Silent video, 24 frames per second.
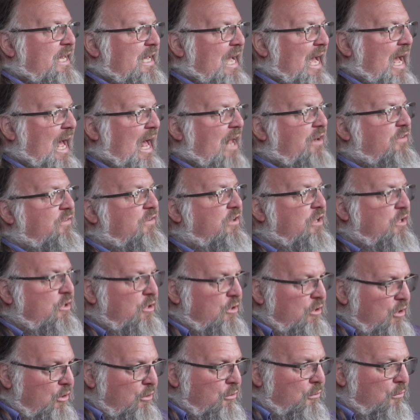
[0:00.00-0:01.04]
had to
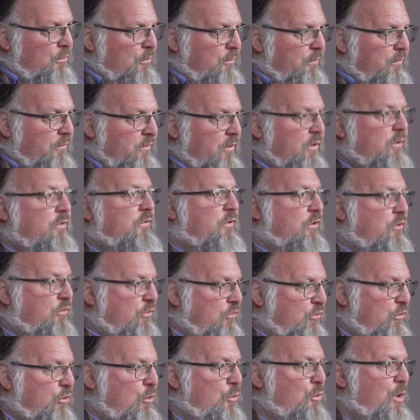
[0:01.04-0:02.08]
use to
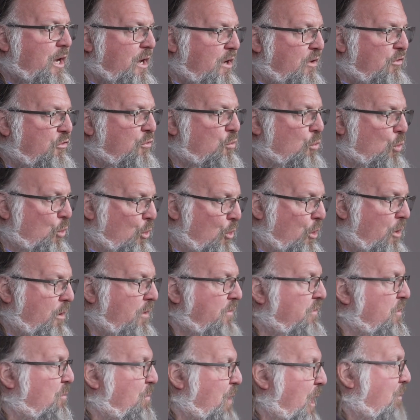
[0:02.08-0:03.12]
do his work
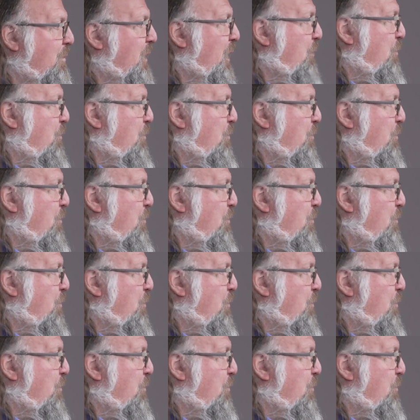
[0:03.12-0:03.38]
as a public